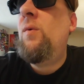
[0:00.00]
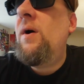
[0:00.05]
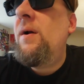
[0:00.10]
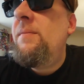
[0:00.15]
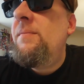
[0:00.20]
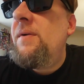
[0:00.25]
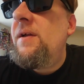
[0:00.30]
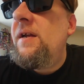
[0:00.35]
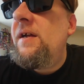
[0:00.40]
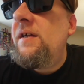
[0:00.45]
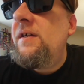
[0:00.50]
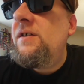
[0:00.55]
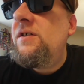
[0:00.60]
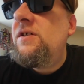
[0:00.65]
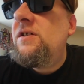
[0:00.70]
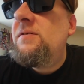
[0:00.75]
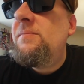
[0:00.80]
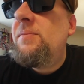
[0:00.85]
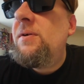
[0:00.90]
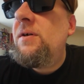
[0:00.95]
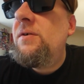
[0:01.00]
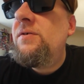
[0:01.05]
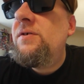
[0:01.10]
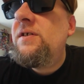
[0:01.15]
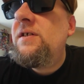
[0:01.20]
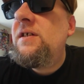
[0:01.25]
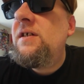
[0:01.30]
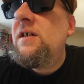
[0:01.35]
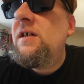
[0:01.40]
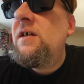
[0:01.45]
one minute you're
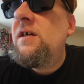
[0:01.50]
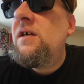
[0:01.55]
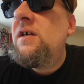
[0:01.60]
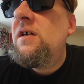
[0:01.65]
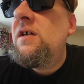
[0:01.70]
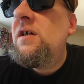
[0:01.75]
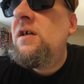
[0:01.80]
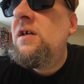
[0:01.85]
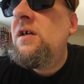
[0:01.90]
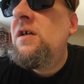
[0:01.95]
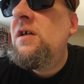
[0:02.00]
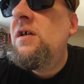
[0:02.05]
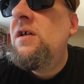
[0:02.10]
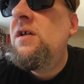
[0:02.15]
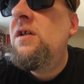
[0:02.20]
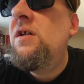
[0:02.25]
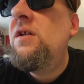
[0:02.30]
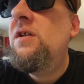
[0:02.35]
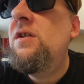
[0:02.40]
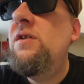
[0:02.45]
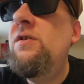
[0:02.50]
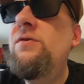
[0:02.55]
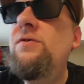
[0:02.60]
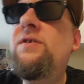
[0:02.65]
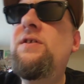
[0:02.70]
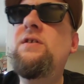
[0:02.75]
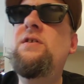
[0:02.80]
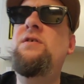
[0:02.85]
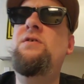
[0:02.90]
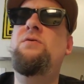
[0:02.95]
supposed to
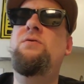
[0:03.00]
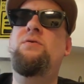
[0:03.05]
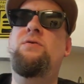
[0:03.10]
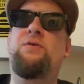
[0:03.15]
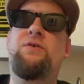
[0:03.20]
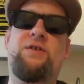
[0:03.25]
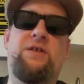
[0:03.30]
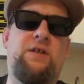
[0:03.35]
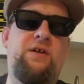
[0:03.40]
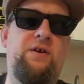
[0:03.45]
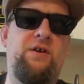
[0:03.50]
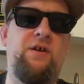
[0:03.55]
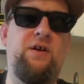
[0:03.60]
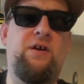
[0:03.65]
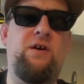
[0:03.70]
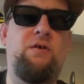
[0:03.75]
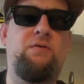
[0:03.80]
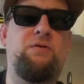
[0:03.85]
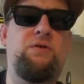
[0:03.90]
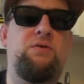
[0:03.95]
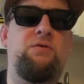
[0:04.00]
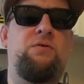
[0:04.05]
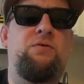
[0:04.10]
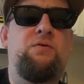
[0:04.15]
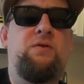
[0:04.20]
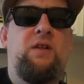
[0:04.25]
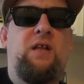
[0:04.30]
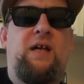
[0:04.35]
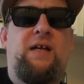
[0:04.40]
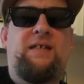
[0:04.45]
loosen the noodles. Here you go, dude,
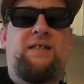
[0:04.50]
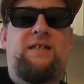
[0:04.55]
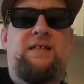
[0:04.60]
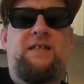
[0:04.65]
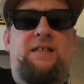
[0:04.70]
who likes